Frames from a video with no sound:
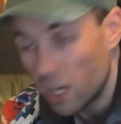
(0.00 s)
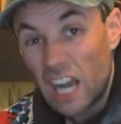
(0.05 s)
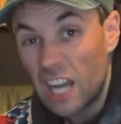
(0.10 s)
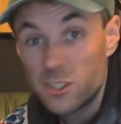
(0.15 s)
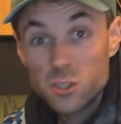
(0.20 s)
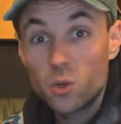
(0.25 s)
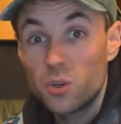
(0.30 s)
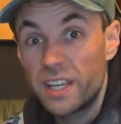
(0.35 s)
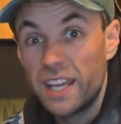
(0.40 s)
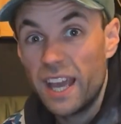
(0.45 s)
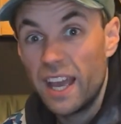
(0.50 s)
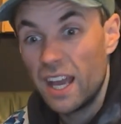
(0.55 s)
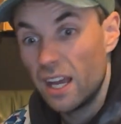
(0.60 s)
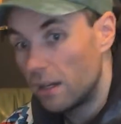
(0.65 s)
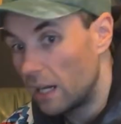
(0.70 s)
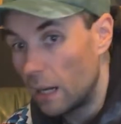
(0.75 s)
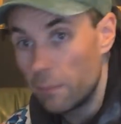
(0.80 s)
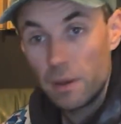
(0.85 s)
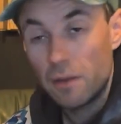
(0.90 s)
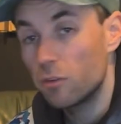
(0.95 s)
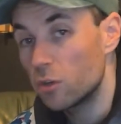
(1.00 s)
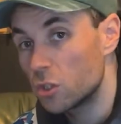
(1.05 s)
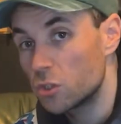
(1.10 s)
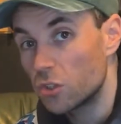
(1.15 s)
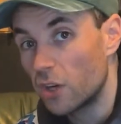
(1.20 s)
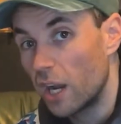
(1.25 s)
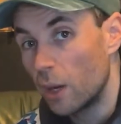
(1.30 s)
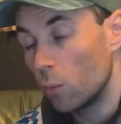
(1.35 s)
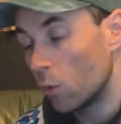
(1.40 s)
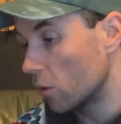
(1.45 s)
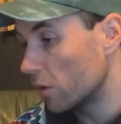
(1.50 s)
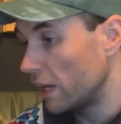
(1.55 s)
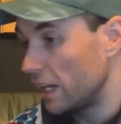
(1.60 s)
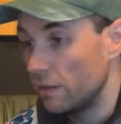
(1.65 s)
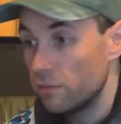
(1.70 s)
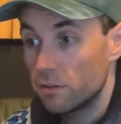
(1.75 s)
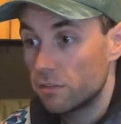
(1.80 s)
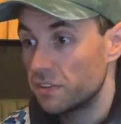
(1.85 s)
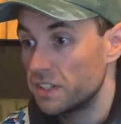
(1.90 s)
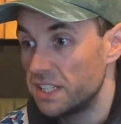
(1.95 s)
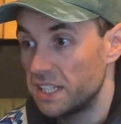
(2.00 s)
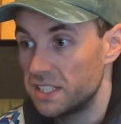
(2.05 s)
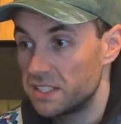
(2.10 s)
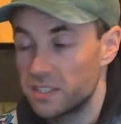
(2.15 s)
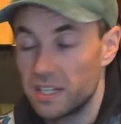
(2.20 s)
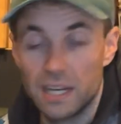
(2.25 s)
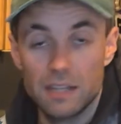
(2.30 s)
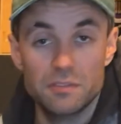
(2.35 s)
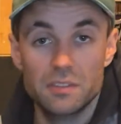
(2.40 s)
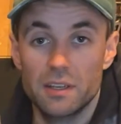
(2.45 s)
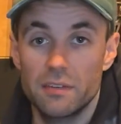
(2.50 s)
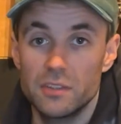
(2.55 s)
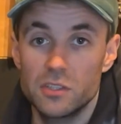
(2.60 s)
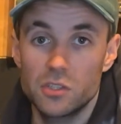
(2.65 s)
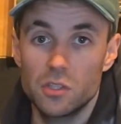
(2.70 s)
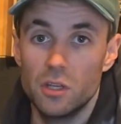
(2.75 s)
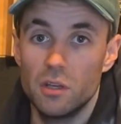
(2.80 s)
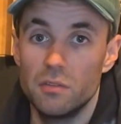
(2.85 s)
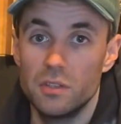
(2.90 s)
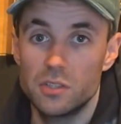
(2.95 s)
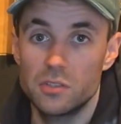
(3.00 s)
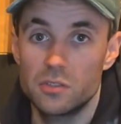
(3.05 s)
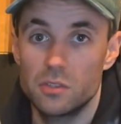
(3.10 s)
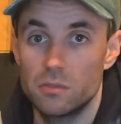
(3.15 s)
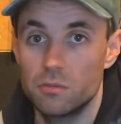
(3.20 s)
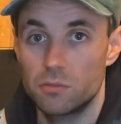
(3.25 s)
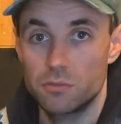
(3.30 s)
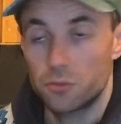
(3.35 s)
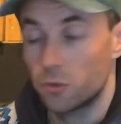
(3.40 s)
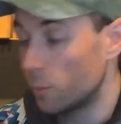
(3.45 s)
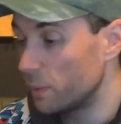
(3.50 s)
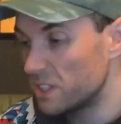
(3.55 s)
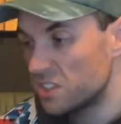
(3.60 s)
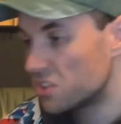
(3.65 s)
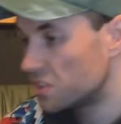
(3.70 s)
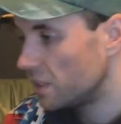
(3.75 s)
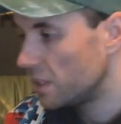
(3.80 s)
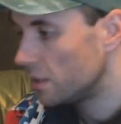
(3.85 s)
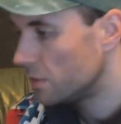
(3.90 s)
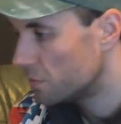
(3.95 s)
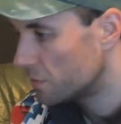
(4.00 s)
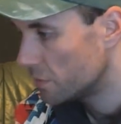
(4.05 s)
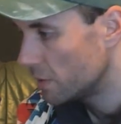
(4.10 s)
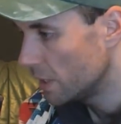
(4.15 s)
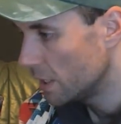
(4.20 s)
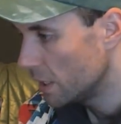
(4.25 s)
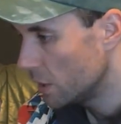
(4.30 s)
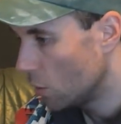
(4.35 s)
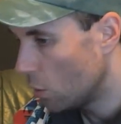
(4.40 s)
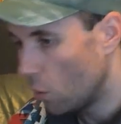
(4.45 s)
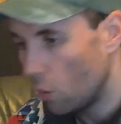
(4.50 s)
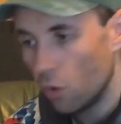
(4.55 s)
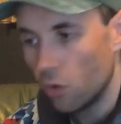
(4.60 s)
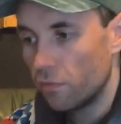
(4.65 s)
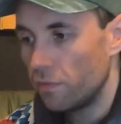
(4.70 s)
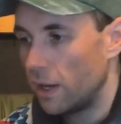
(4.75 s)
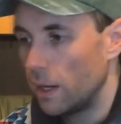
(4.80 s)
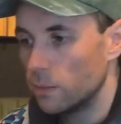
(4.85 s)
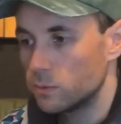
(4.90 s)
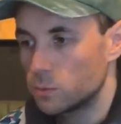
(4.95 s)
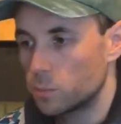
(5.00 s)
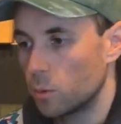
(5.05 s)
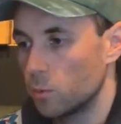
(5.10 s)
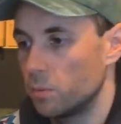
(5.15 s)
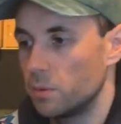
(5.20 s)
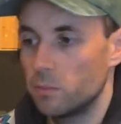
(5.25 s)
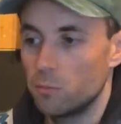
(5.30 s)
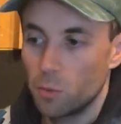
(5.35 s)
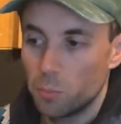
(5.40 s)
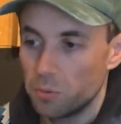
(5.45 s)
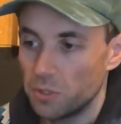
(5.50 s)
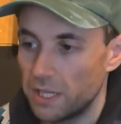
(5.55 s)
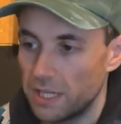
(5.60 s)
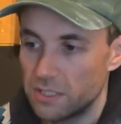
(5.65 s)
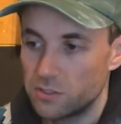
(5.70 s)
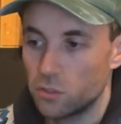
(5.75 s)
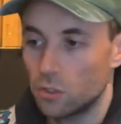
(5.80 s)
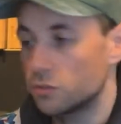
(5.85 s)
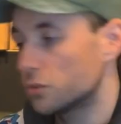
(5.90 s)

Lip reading: I don't care. I'm never going to try one, and even if I did, I'd have to give it service through its teeth. All the valves have probably been replaced or